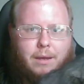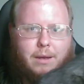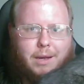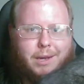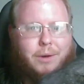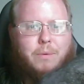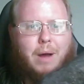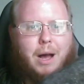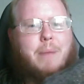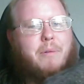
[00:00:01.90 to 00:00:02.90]

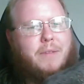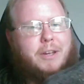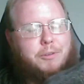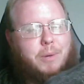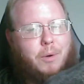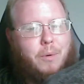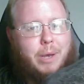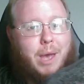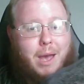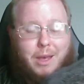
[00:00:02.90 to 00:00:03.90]
Hello, I'm Professor
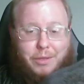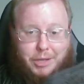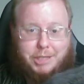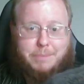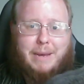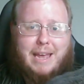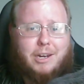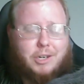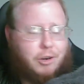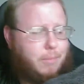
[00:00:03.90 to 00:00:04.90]
McCoige, this is my
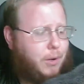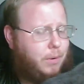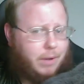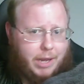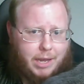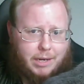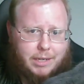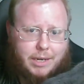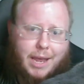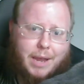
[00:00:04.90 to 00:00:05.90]
cat Turbo, and
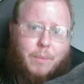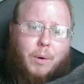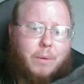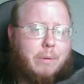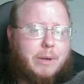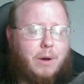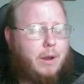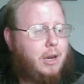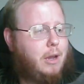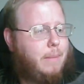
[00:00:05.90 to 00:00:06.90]
today we're going to be
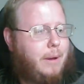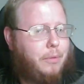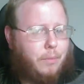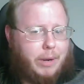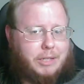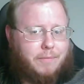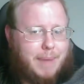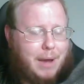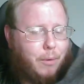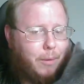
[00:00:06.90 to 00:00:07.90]
talking about the Rings of
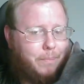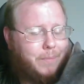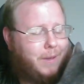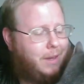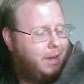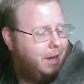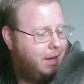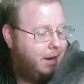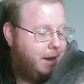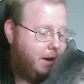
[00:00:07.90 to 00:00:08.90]
Power.
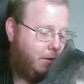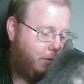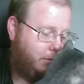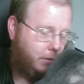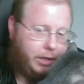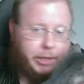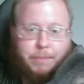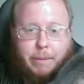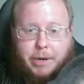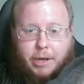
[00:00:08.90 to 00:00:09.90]
Uh, now, he's
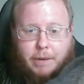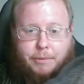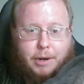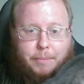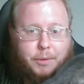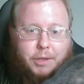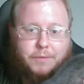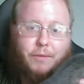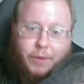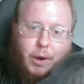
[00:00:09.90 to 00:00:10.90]
probably not going to put up with this
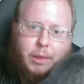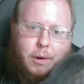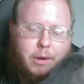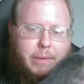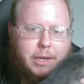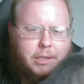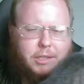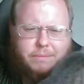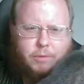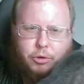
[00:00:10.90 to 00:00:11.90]
for very long,
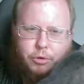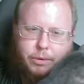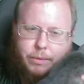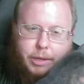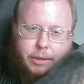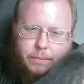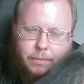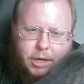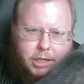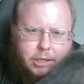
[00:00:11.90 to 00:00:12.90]
because who would really
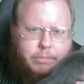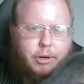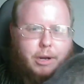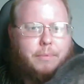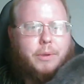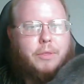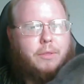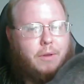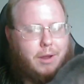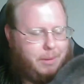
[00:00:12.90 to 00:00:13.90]
want to put up with
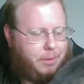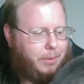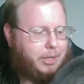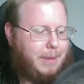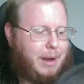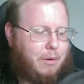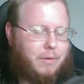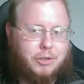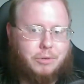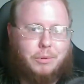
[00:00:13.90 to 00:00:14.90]
talking about the Rings of Power for
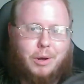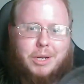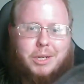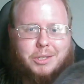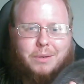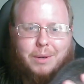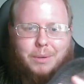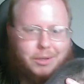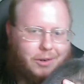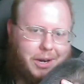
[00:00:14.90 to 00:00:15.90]
too long, so
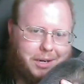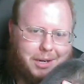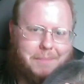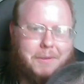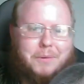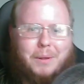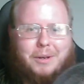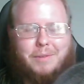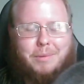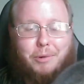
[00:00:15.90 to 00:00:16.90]
I'll try and keep this
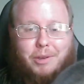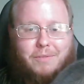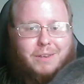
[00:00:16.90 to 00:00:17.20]
relatively brief.